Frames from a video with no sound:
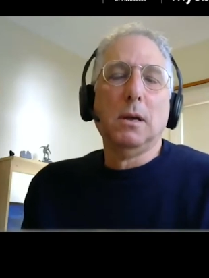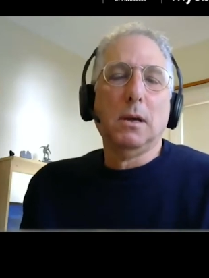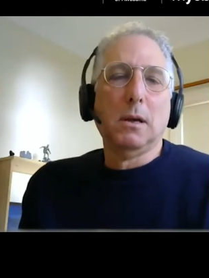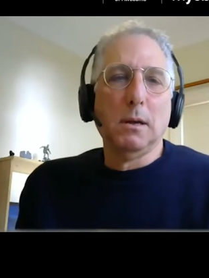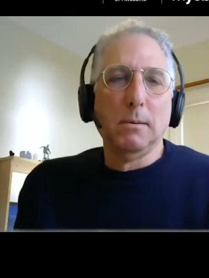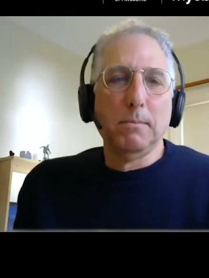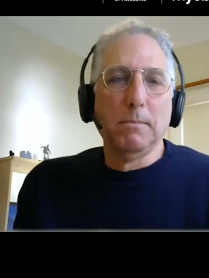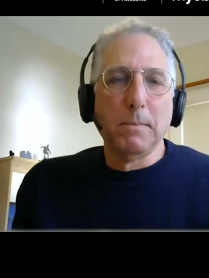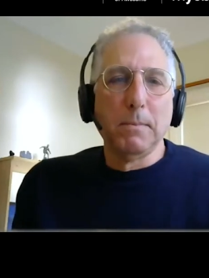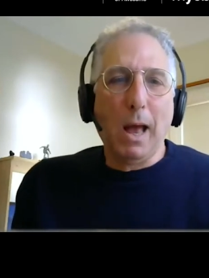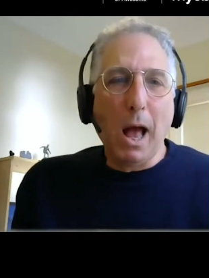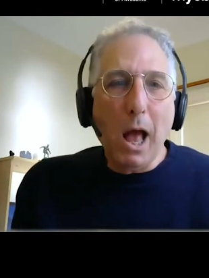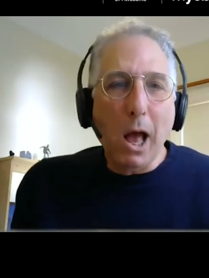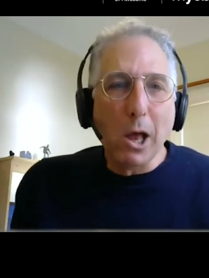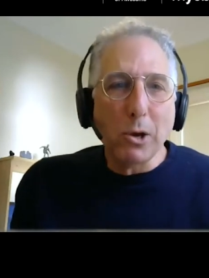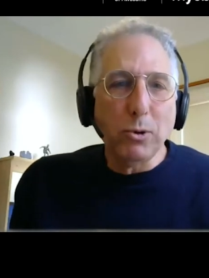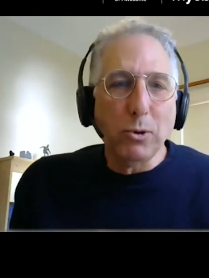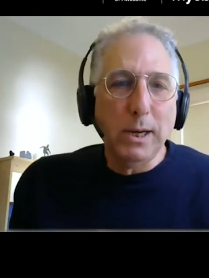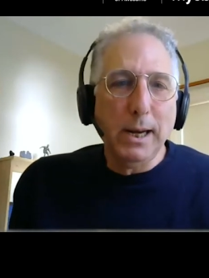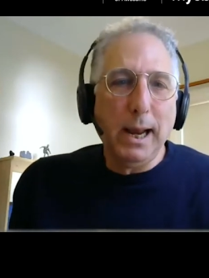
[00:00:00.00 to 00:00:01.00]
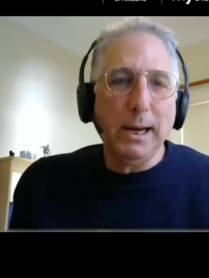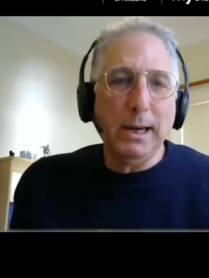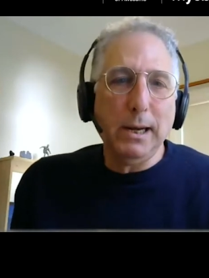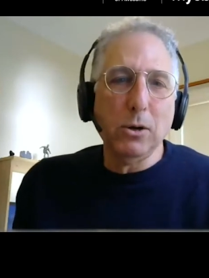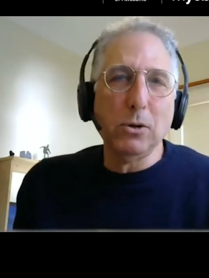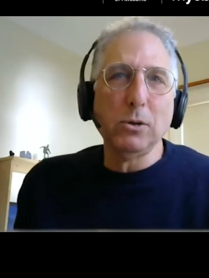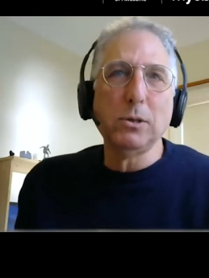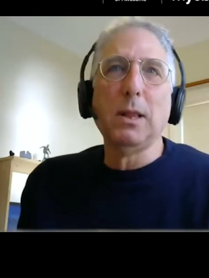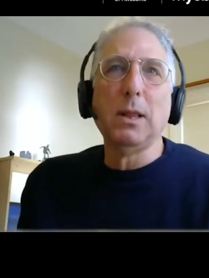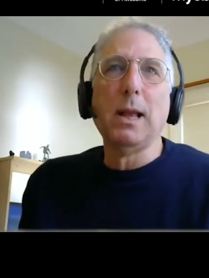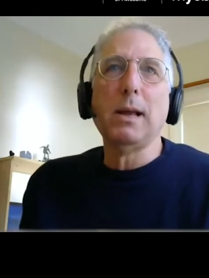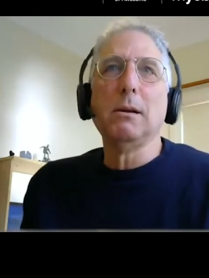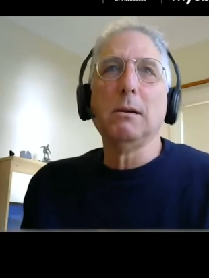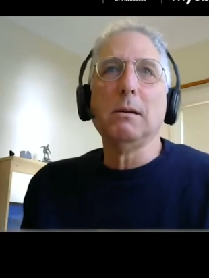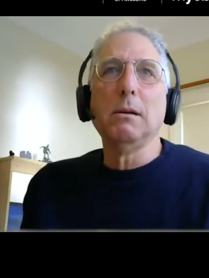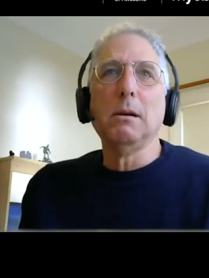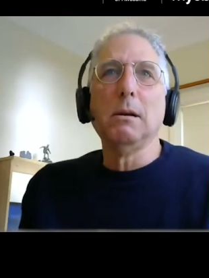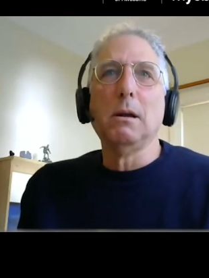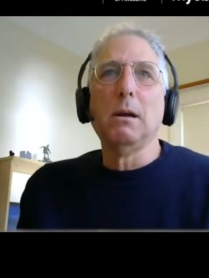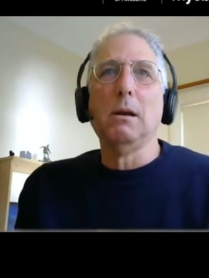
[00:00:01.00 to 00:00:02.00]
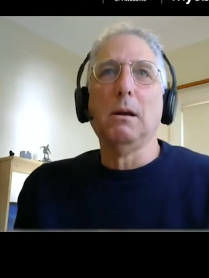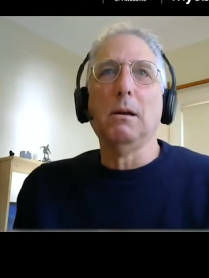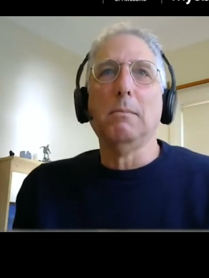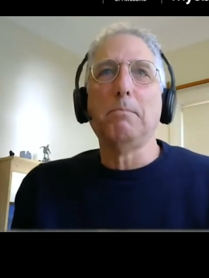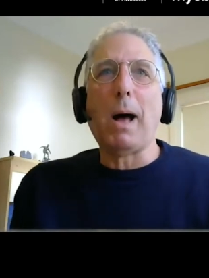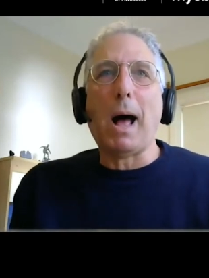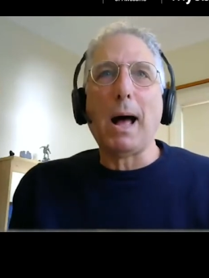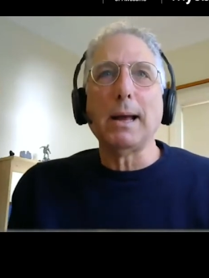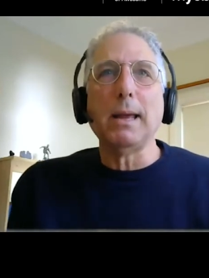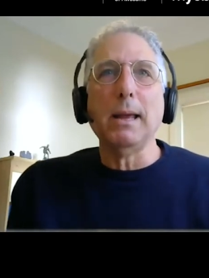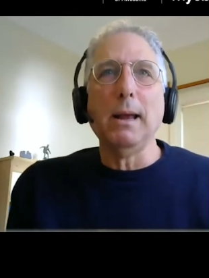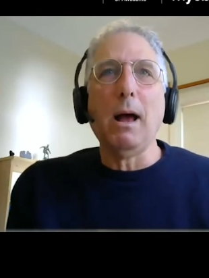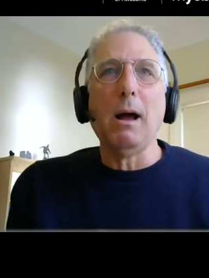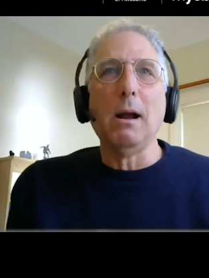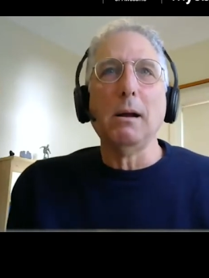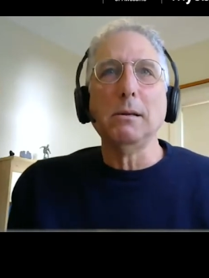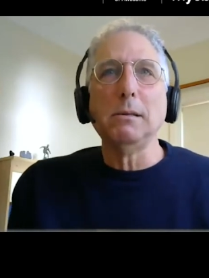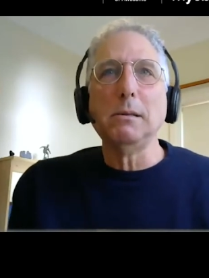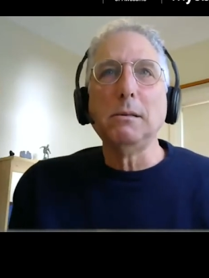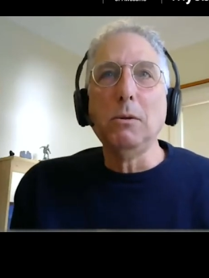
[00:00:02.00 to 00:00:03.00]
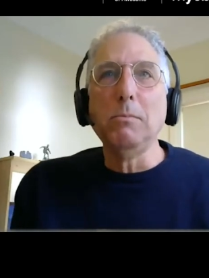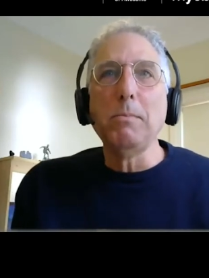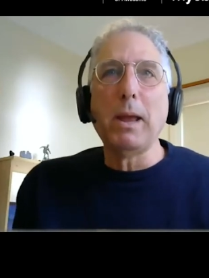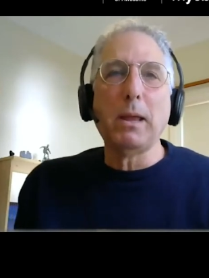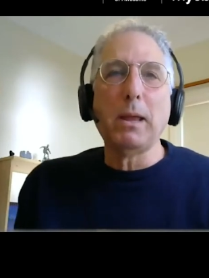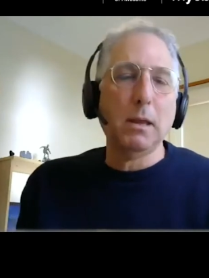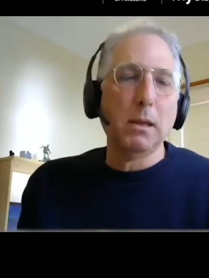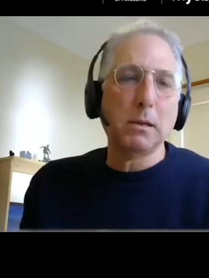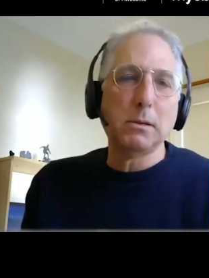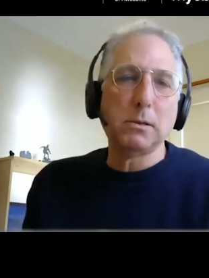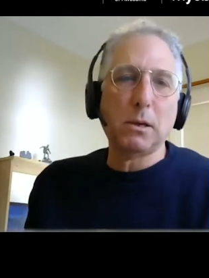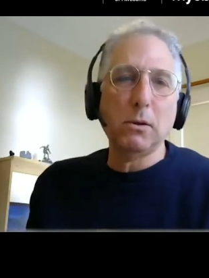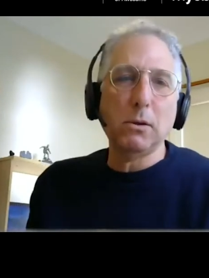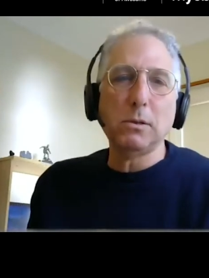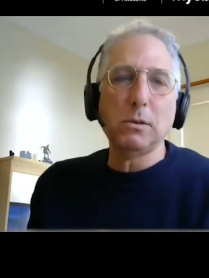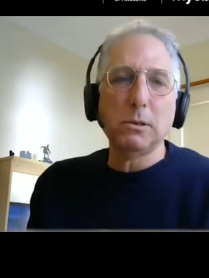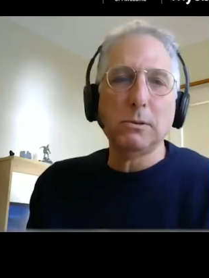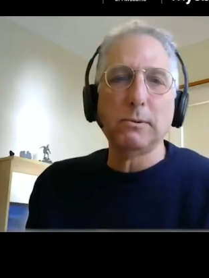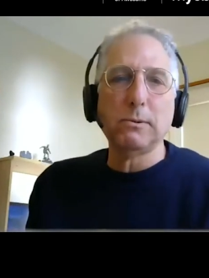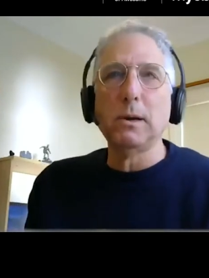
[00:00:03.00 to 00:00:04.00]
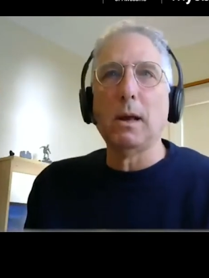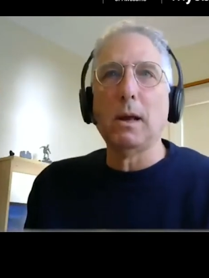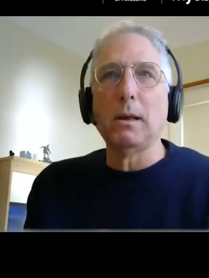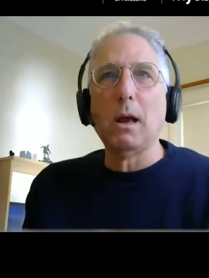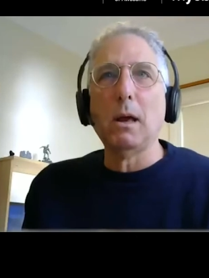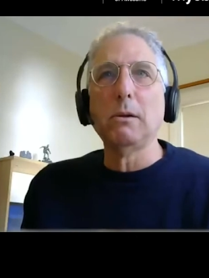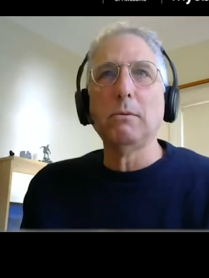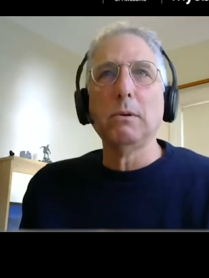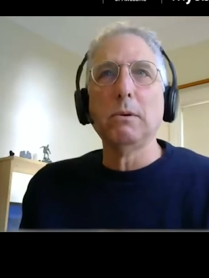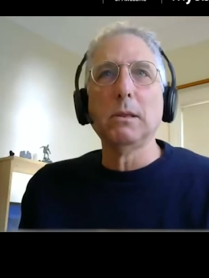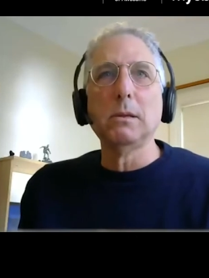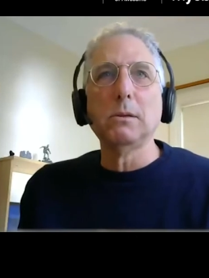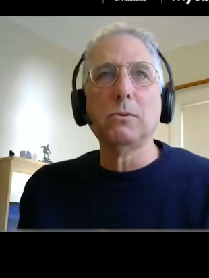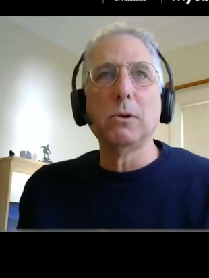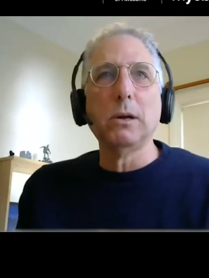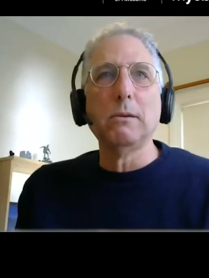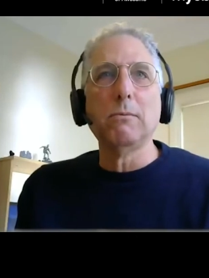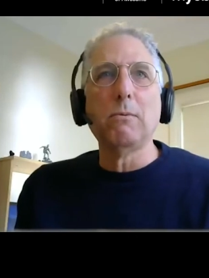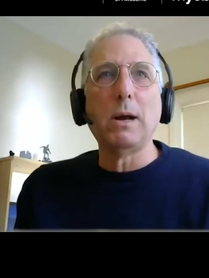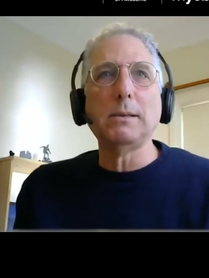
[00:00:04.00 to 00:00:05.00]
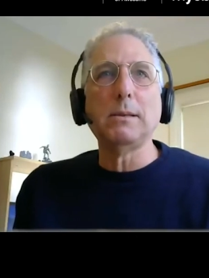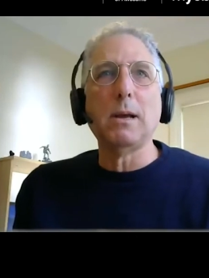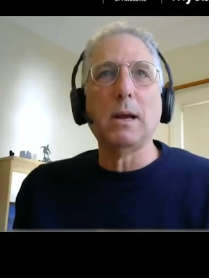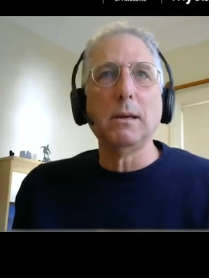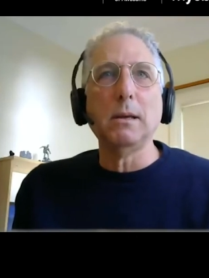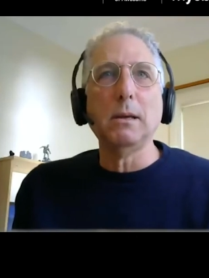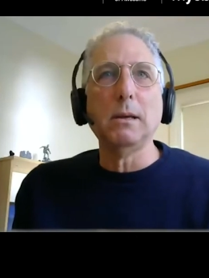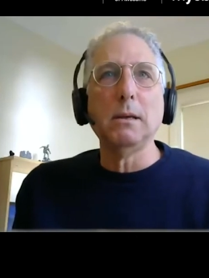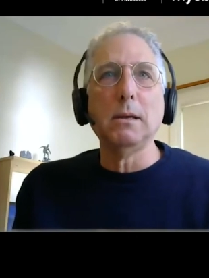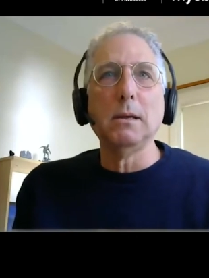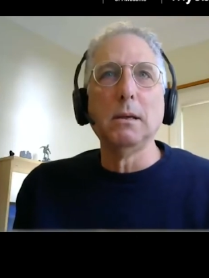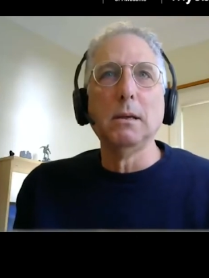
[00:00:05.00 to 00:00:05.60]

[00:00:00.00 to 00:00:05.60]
180 years later, Pakeha is still making excuses for not honoring the Treaty of Waitangi.